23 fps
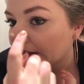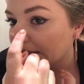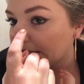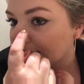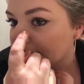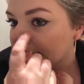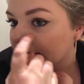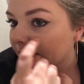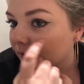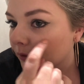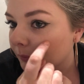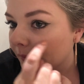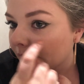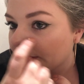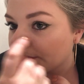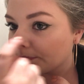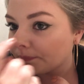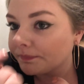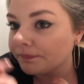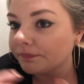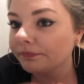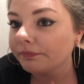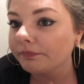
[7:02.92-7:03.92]
it's a little
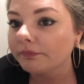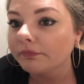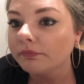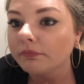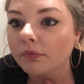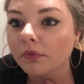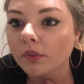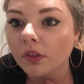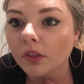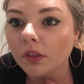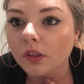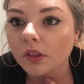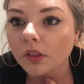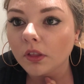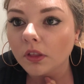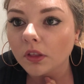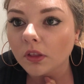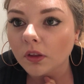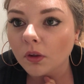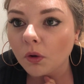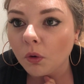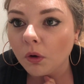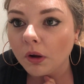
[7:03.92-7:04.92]
bit
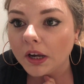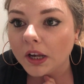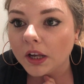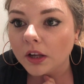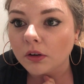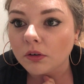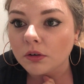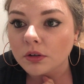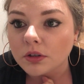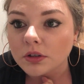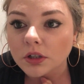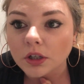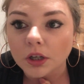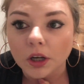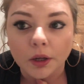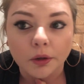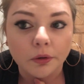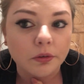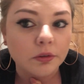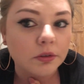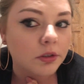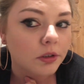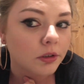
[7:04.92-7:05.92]
oily across the
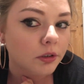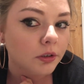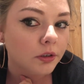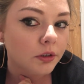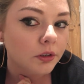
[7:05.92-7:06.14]
nose